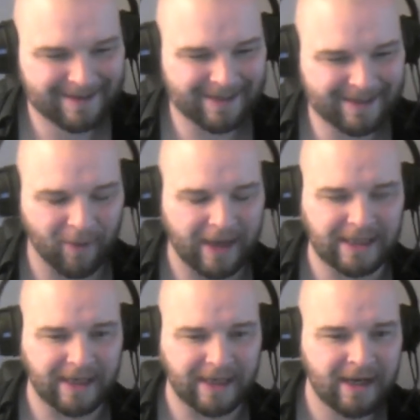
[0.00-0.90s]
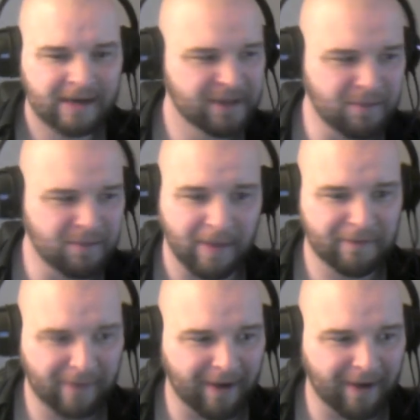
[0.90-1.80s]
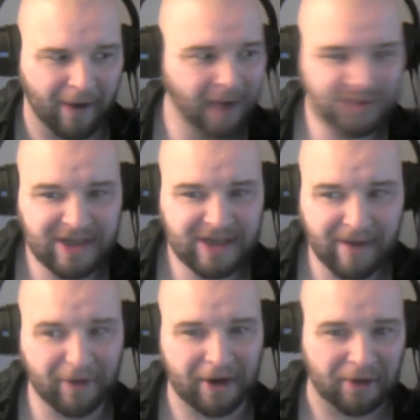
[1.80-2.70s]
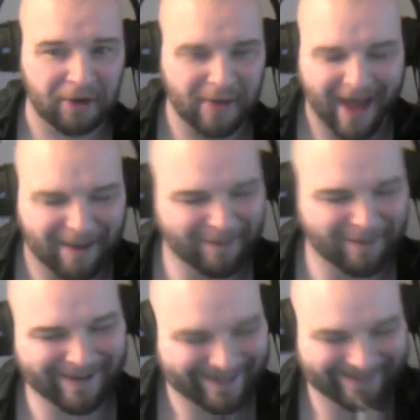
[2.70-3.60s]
Somewhere he's like, "You motherfucker! I was never gonna do that," but.